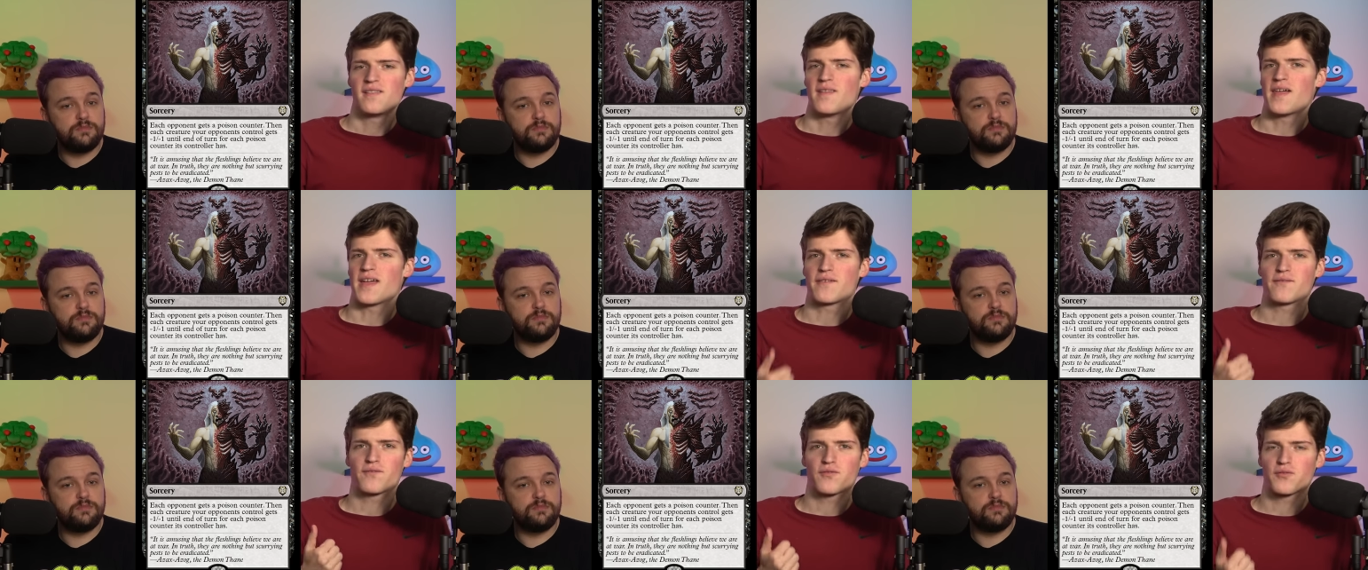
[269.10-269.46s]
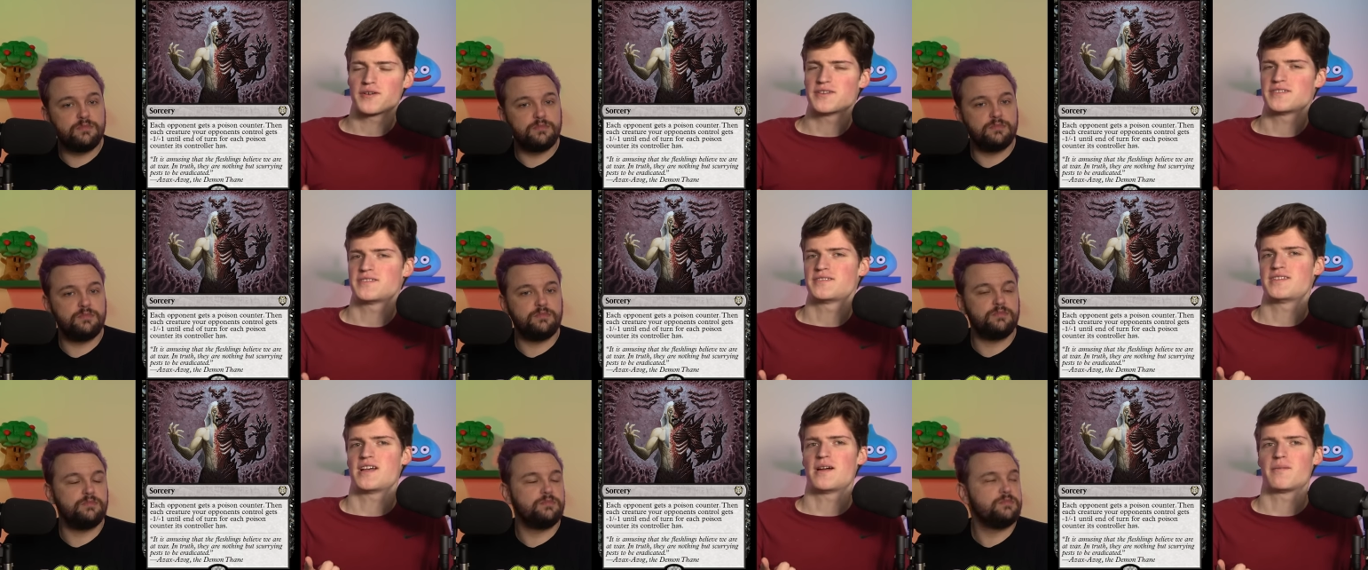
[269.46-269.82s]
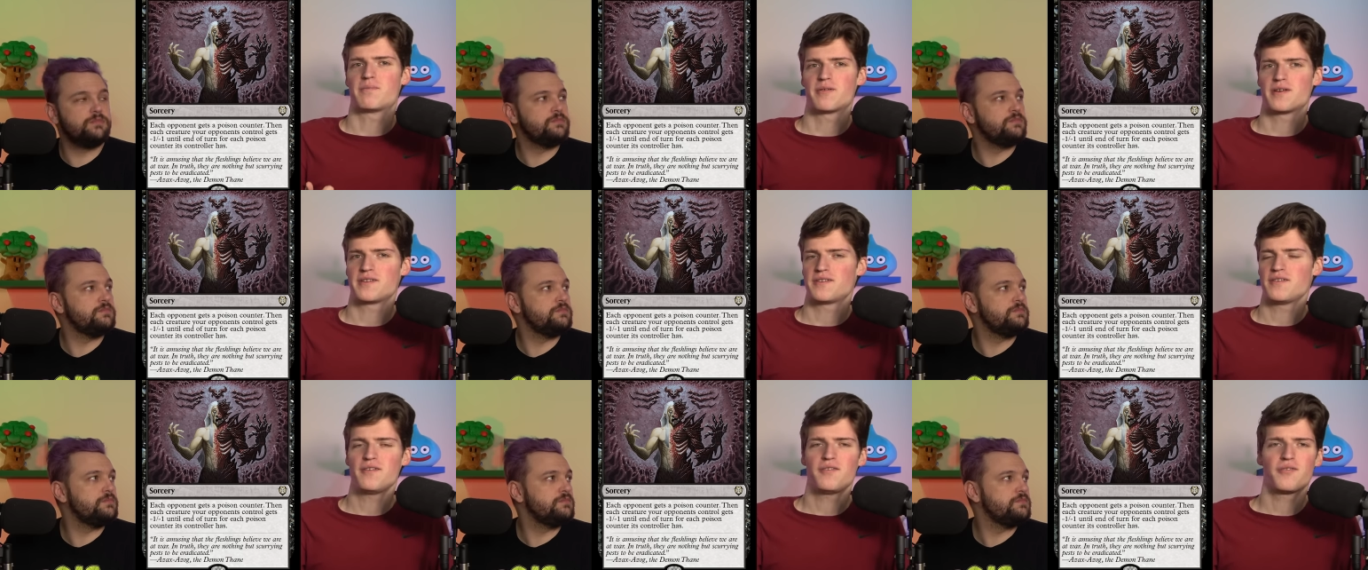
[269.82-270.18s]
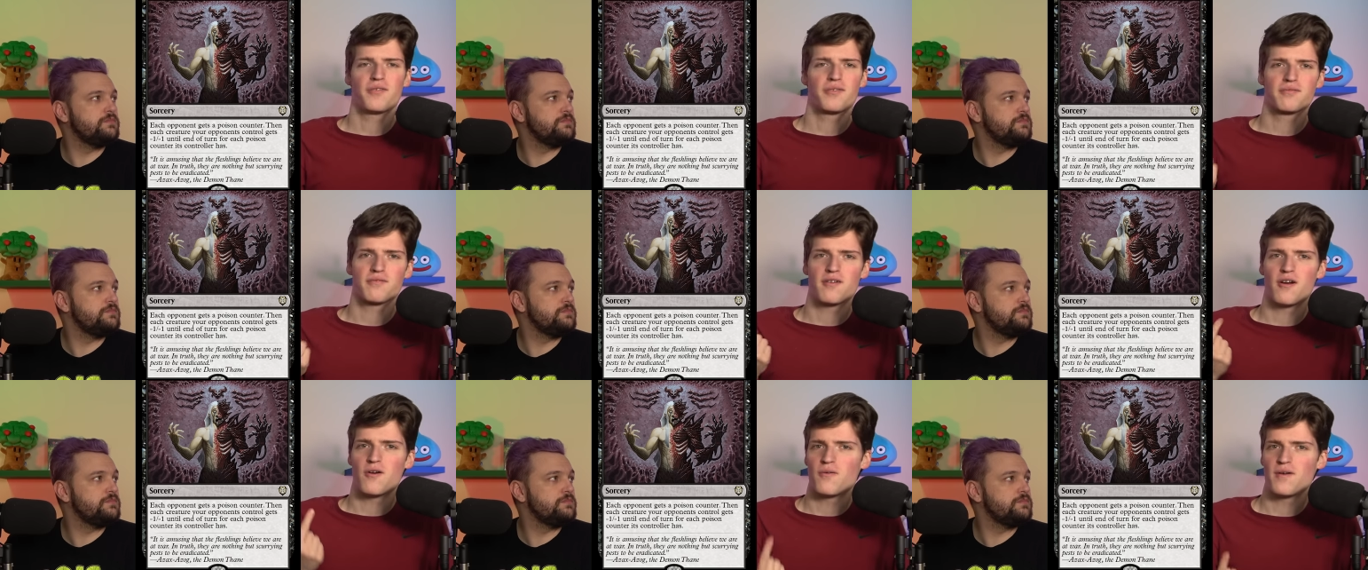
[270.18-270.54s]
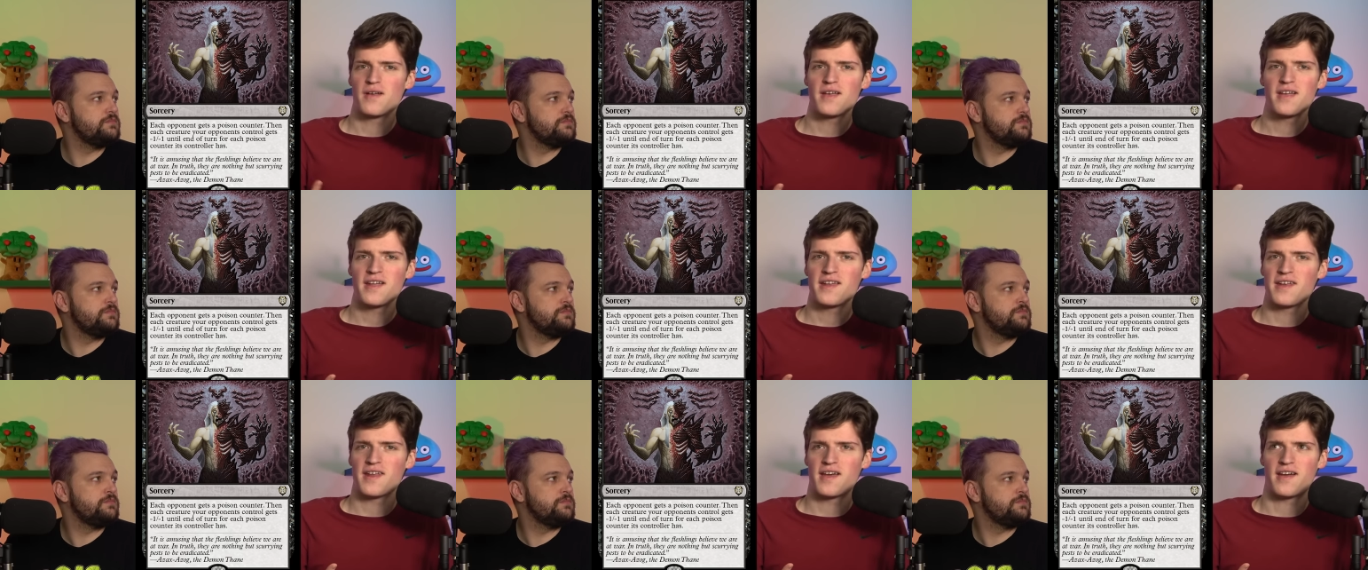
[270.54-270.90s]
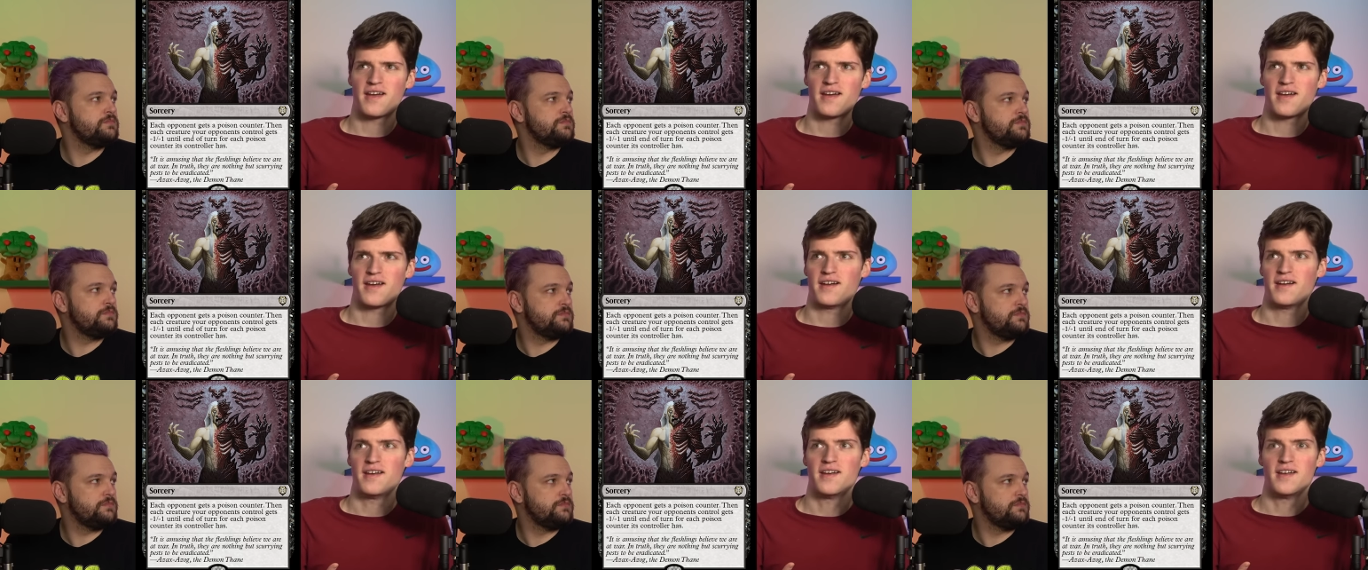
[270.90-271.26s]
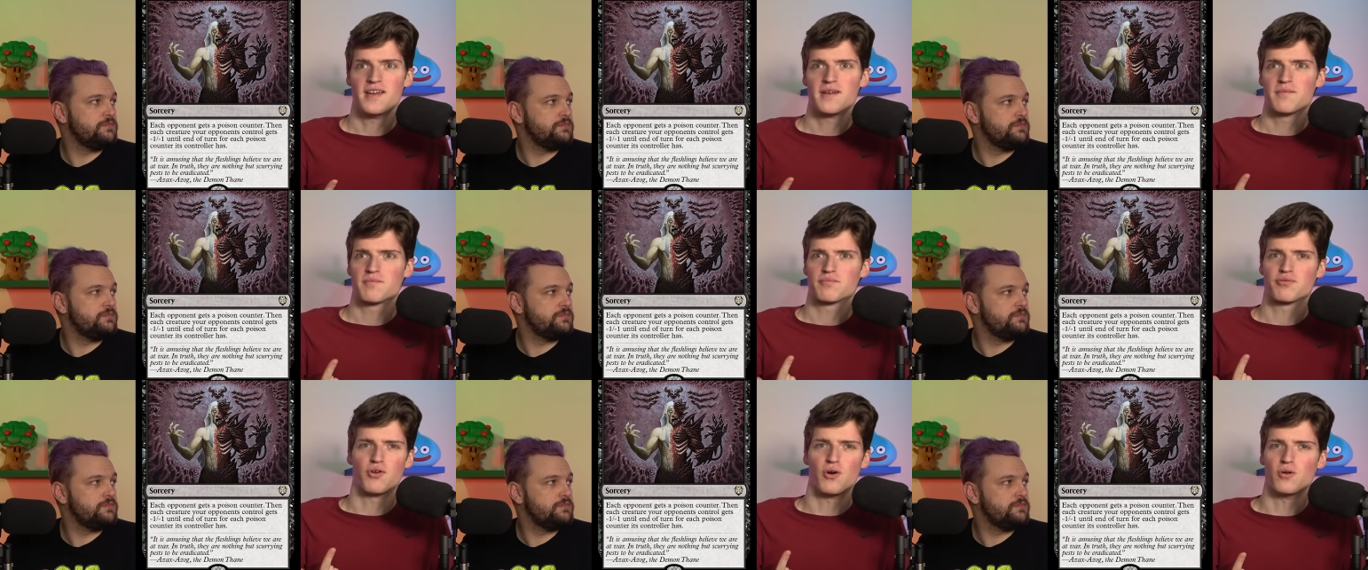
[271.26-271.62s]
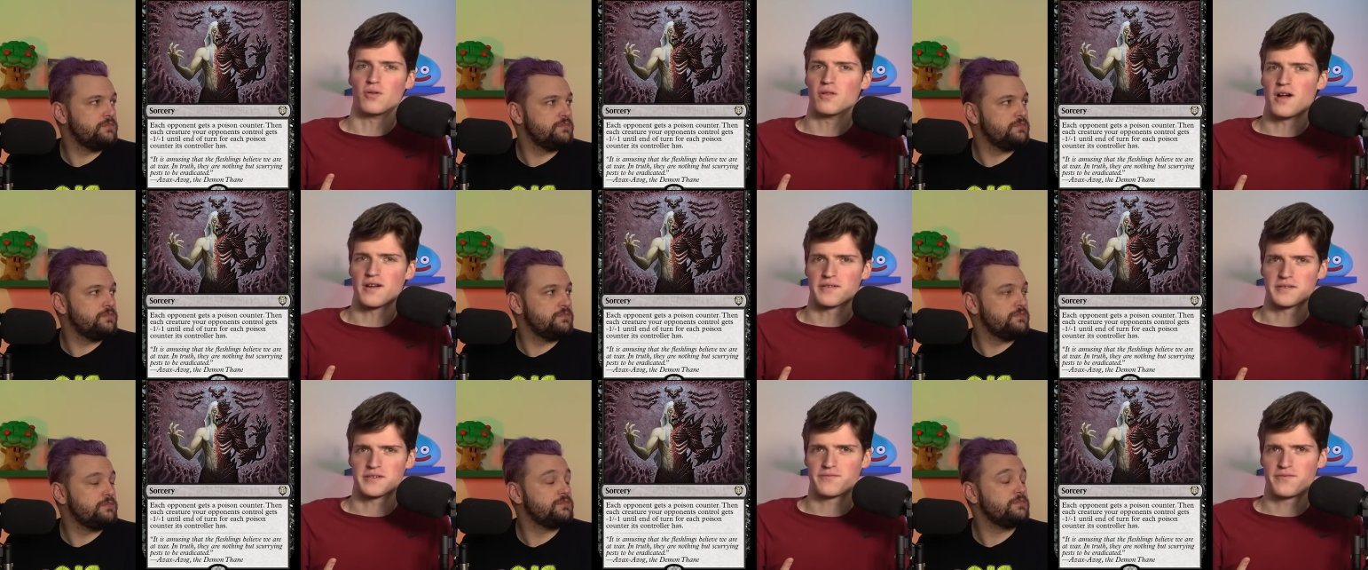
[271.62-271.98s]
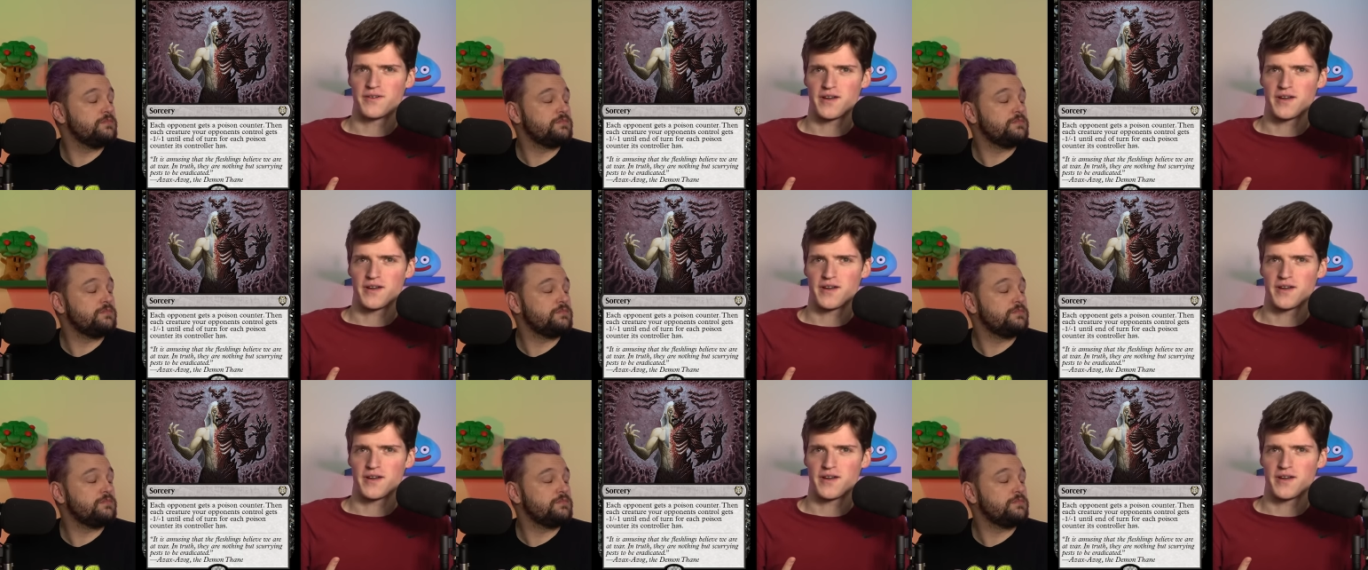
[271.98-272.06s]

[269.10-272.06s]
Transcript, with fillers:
Speaker 1: like Phyresis Outbreak. You can throw in a Prologue to